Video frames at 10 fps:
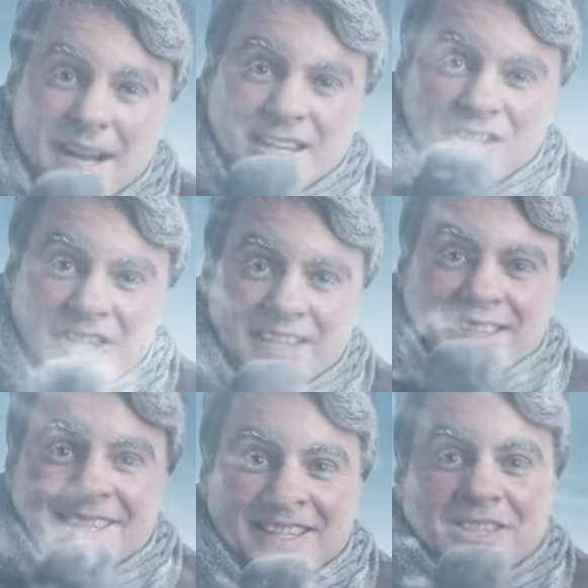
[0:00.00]
might
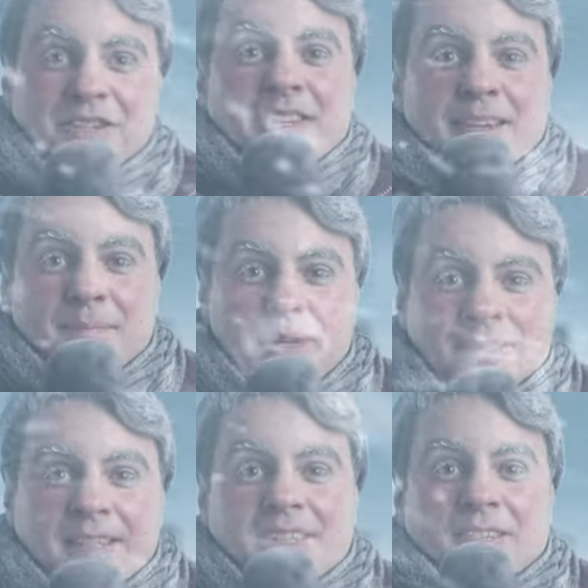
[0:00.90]
just hinder the
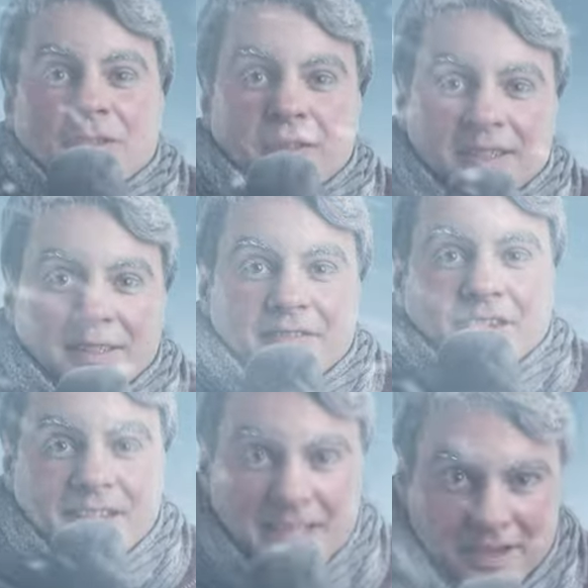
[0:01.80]
ability to
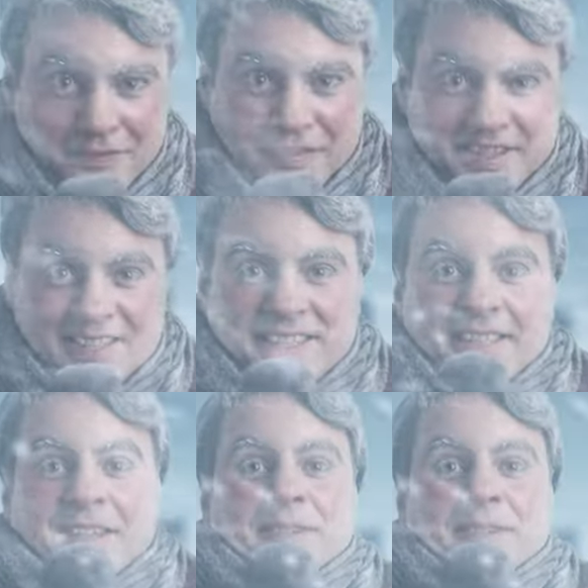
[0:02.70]
deliver gifts.